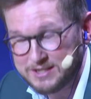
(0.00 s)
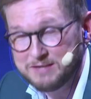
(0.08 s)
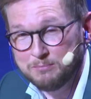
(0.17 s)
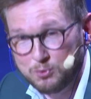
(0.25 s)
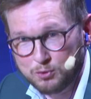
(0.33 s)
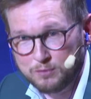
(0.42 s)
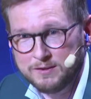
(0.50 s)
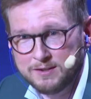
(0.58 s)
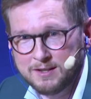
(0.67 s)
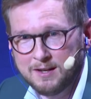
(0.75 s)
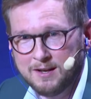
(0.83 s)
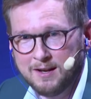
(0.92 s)
chess
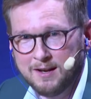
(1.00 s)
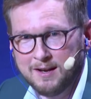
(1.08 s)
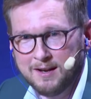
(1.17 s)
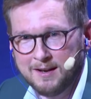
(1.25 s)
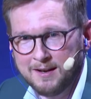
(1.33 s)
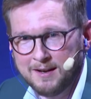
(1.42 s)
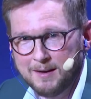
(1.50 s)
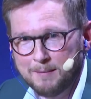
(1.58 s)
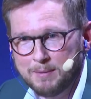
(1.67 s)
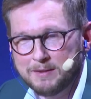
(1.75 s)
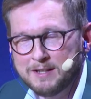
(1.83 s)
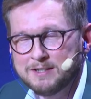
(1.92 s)
moves,
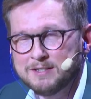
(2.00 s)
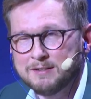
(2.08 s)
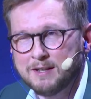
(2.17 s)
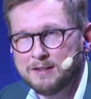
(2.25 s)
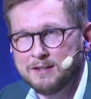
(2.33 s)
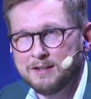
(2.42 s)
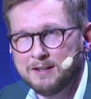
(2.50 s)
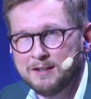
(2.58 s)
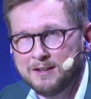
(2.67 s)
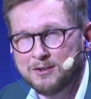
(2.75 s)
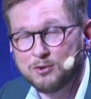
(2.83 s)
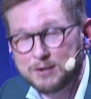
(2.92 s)
but that's
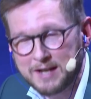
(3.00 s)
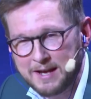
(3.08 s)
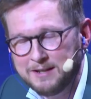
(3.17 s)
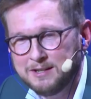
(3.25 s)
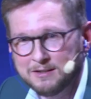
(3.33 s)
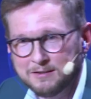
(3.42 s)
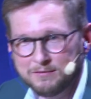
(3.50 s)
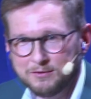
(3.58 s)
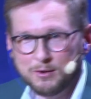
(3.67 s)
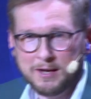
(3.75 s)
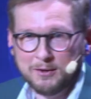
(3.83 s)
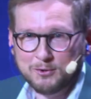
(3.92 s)
nothing
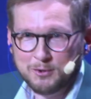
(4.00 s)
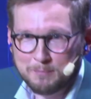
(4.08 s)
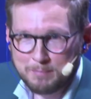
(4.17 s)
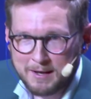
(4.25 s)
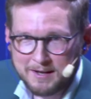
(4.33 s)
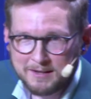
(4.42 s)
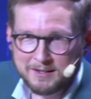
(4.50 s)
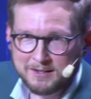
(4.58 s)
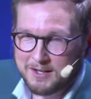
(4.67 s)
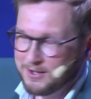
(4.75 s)
creative. You cannot compare